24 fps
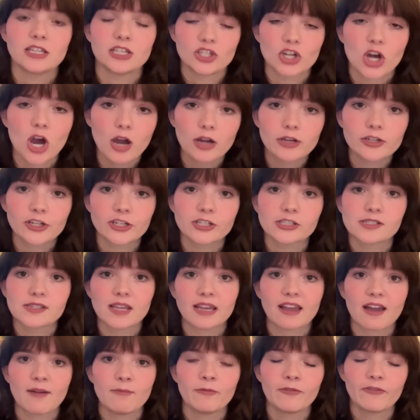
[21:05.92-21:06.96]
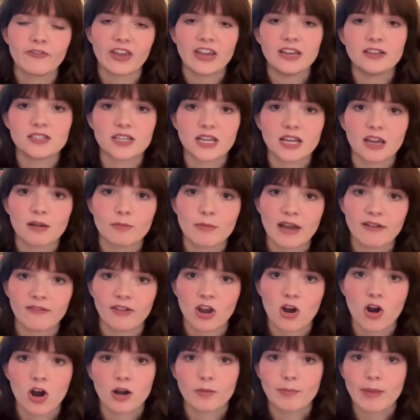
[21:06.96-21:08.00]
the doctors like I'm fainting, I'm
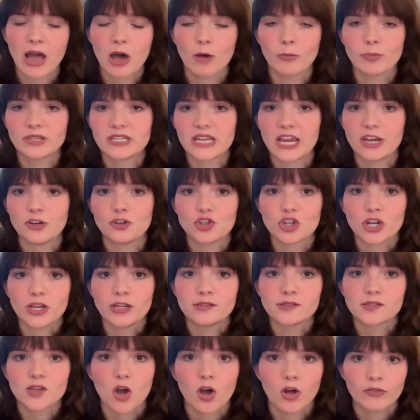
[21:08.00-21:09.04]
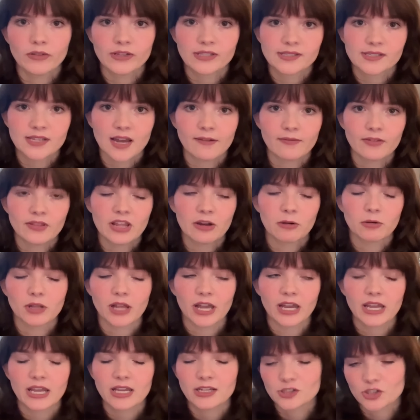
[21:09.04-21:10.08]
having heart palpitations, all this stuff, and they were
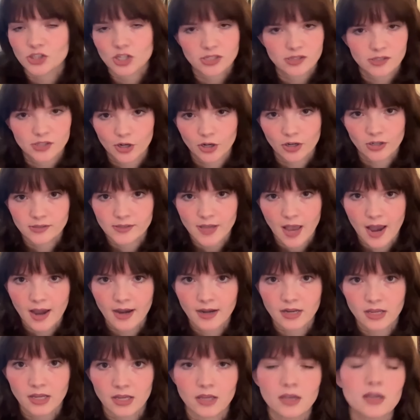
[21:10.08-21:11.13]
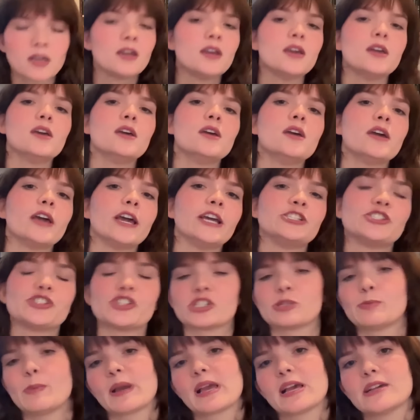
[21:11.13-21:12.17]
like, "It's just your anxiety. It's
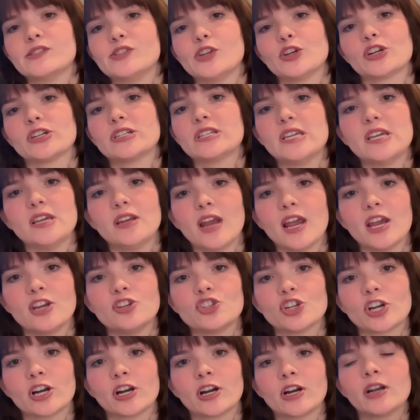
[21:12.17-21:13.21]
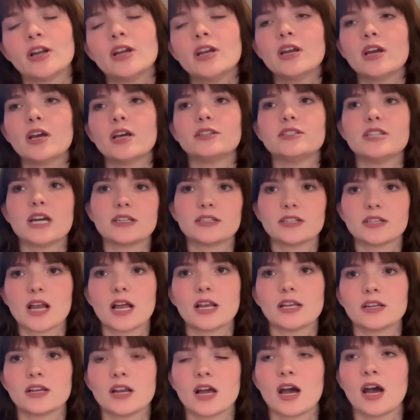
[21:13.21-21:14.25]
just because you're a teenager." Da da da
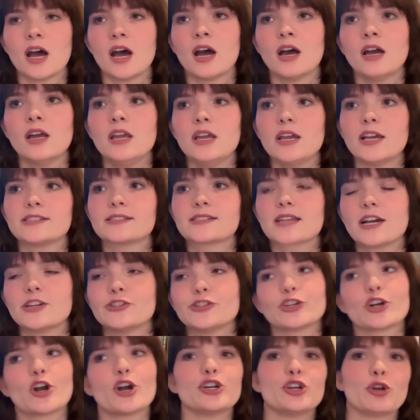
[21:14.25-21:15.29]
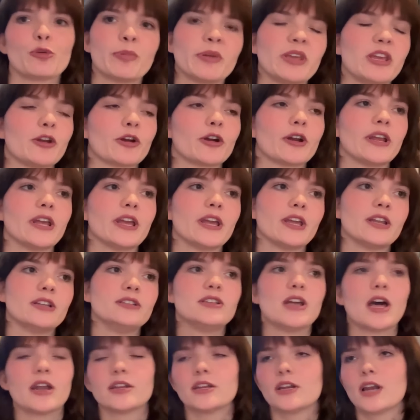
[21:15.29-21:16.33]
da da. It's because you're on your period.
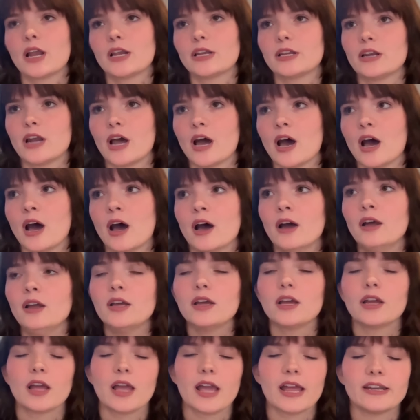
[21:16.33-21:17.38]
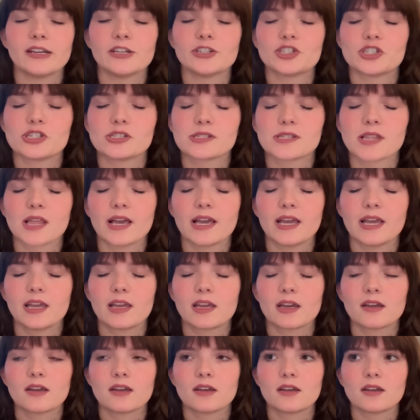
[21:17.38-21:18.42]
Da da da da da. And it's just like,